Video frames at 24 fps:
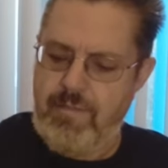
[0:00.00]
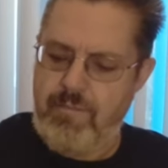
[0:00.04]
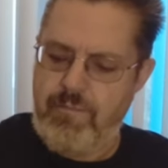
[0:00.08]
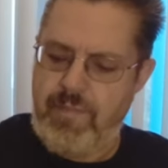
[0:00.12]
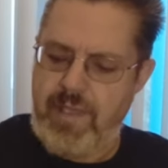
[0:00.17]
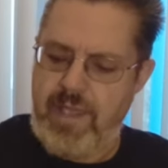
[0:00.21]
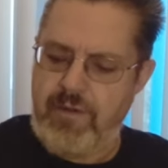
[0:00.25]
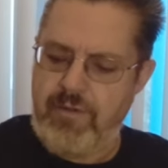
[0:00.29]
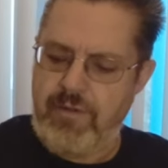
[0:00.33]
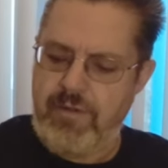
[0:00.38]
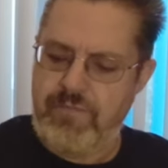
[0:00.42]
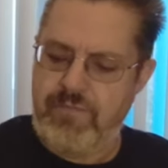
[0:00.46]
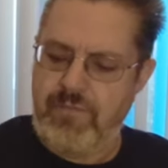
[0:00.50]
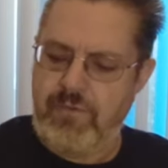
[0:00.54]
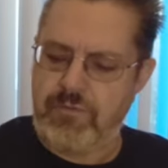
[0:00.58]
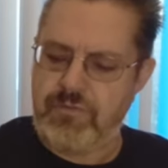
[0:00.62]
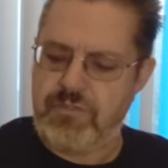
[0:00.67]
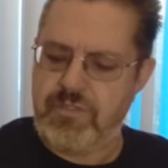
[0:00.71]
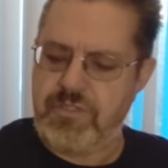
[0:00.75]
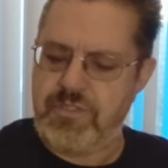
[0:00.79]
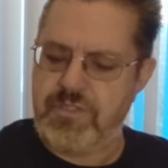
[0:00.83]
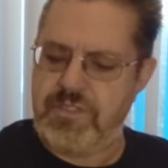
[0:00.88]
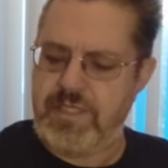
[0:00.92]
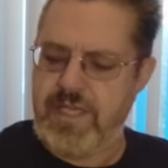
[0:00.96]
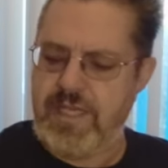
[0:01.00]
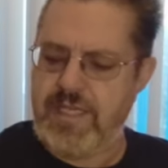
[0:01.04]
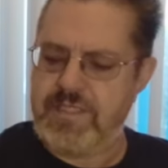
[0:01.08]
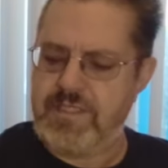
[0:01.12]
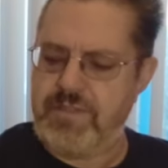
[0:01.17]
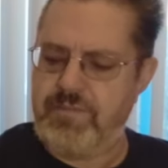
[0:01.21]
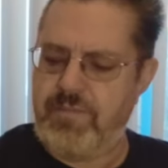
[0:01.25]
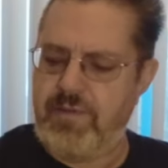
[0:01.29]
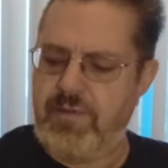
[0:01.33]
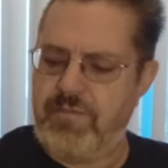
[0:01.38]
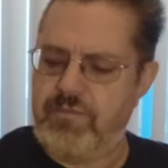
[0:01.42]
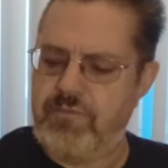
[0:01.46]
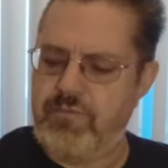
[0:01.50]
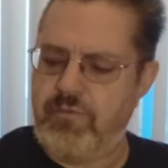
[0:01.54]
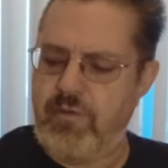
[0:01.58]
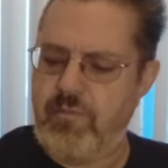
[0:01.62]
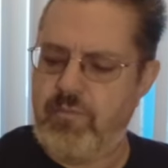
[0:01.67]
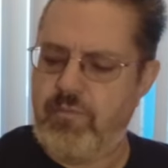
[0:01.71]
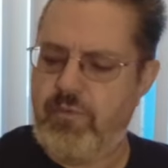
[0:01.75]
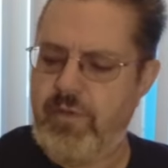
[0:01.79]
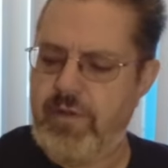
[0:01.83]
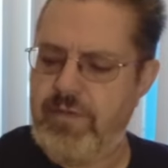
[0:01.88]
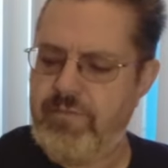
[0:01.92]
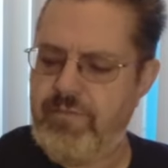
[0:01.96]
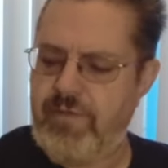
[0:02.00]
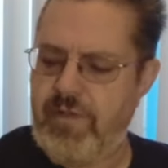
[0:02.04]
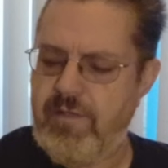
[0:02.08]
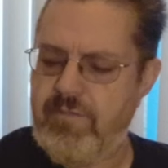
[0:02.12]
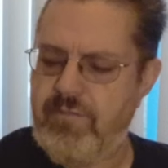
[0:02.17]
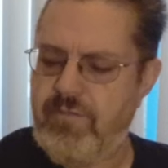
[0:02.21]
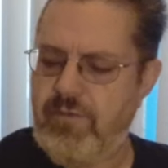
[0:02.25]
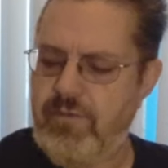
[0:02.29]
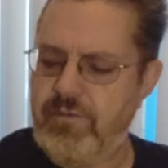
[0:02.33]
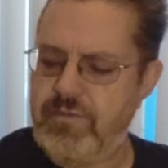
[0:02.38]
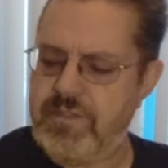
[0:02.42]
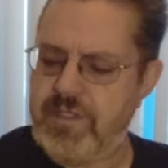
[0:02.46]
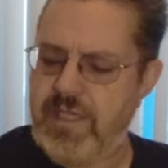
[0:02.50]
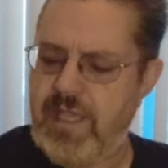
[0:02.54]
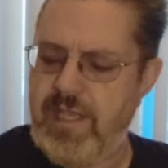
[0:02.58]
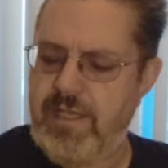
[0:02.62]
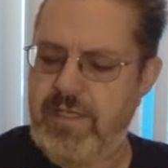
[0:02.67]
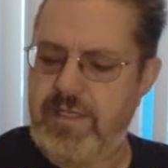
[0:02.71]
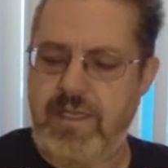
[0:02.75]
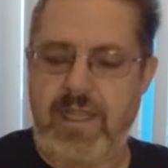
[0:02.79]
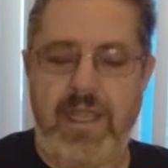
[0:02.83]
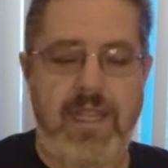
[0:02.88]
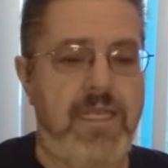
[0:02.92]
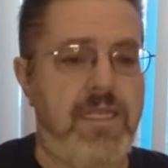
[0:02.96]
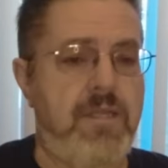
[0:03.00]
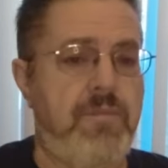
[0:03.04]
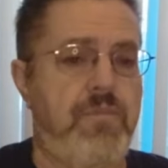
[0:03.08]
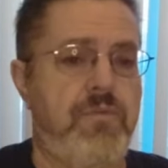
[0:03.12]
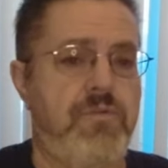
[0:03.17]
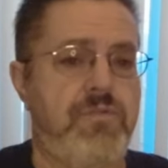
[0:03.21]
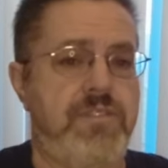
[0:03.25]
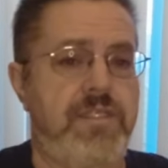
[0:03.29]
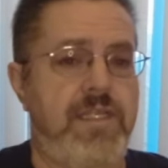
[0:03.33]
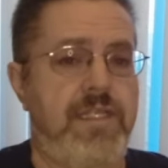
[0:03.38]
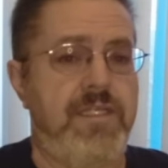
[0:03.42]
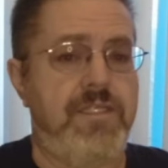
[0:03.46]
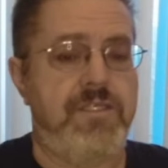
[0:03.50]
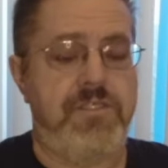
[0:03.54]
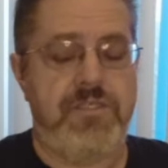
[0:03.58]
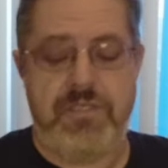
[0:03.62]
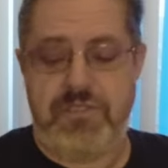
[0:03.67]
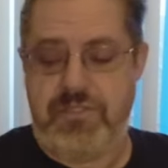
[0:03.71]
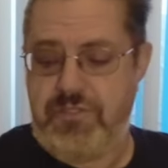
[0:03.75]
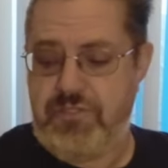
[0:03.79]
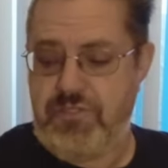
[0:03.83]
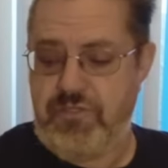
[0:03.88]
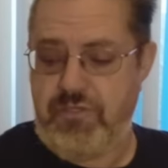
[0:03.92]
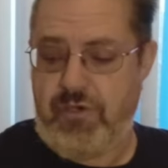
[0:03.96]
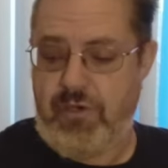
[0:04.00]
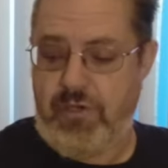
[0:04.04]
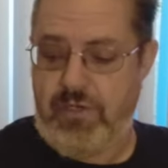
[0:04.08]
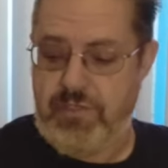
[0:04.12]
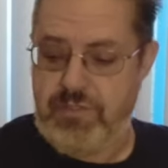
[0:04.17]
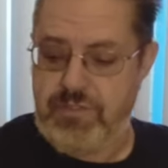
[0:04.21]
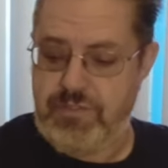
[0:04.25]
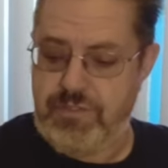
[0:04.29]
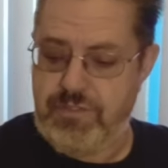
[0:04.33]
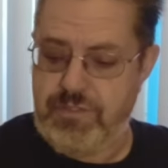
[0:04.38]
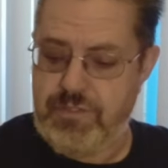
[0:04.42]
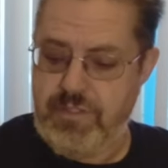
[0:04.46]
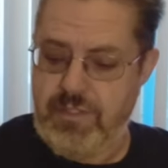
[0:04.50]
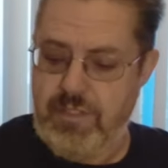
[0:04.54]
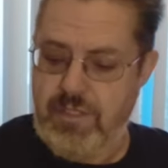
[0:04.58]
Battery voltage stays above 12.5 volts at 90% discharged.